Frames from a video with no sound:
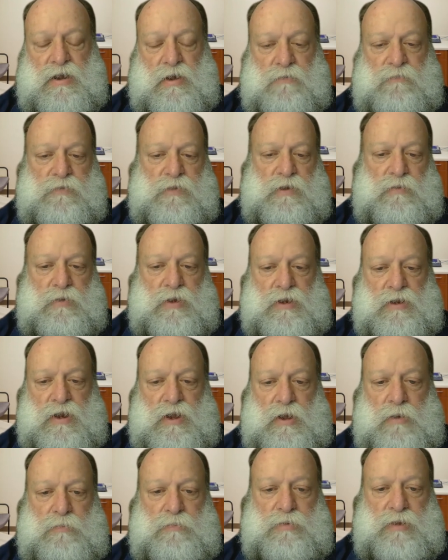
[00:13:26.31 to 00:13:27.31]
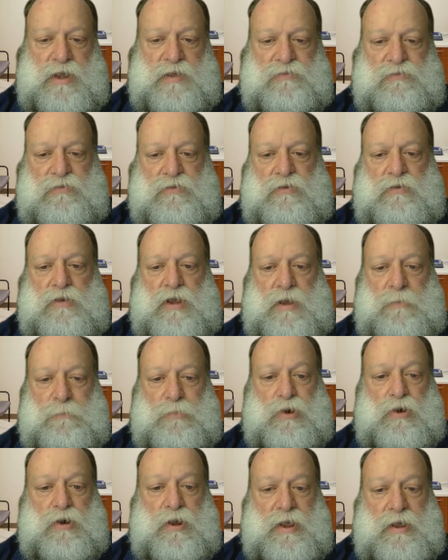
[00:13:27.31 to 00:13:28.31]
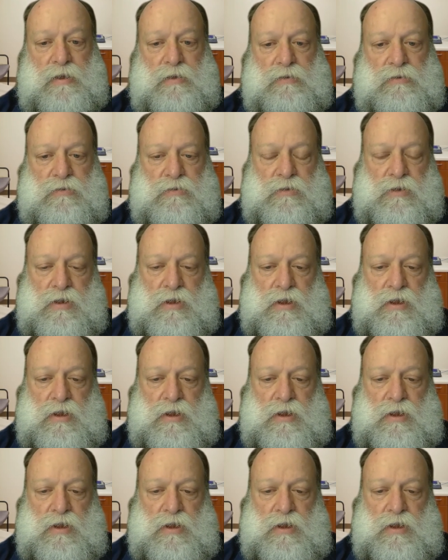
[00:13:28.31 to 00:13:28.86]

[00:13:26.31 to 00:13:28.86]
Hopefully we can help lessen burnout